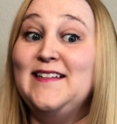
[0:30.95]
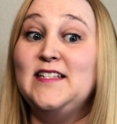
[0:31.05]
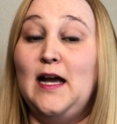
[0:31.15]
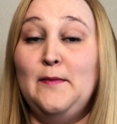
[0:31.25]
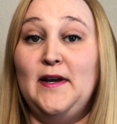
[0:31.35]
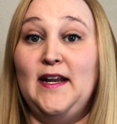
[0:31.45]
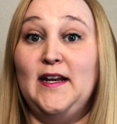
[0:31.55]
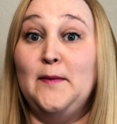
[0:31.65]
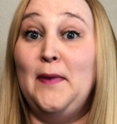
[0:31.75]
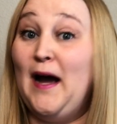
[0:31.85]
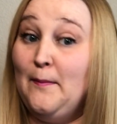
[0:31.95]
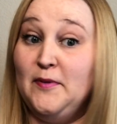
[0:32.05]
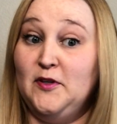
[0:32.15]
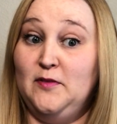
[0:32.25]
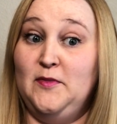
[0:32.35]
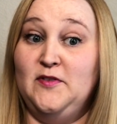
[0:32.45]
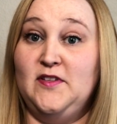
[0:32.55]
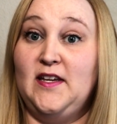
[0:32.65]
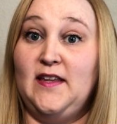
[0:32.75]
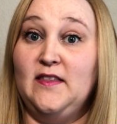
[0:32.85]
dominated popular
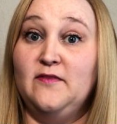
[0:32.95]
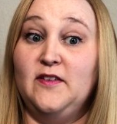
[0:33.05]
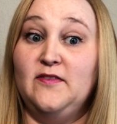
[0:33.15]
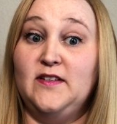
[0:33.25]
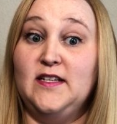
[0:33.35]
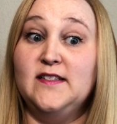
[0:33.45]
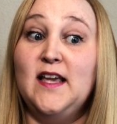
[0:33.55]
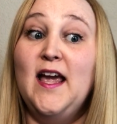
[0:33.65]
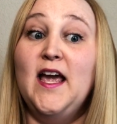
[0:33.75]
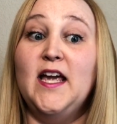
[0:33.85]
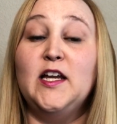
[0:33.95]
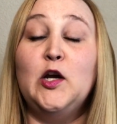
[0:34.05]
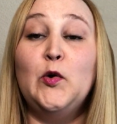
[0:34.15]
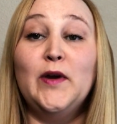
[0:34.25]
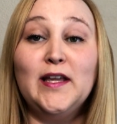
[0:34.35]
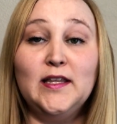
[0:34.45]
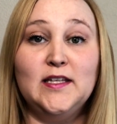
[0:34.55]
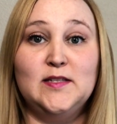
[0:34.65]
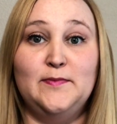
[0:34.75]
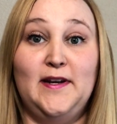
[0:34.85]
music in the 50s and
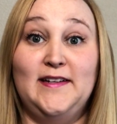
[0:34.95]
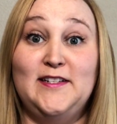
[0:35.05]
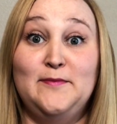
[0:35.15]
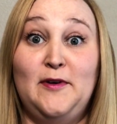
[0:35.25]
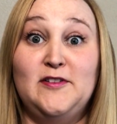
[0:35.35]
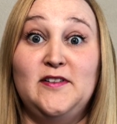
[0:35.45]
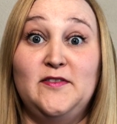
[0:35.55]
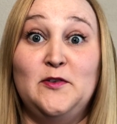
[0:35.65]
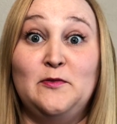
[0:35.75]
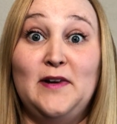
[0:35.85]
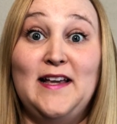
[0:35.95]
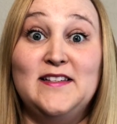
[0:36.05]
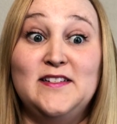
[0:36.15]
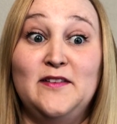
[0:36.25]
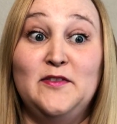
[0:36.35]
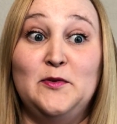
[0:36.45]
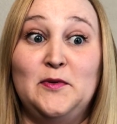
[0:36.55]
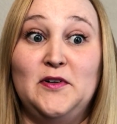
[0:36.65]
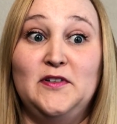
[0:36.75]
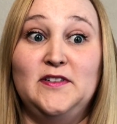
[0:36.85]
quickly spread to much of the rest of the
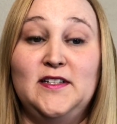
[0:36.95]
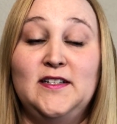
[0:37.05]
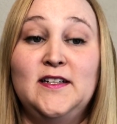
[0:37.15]
world.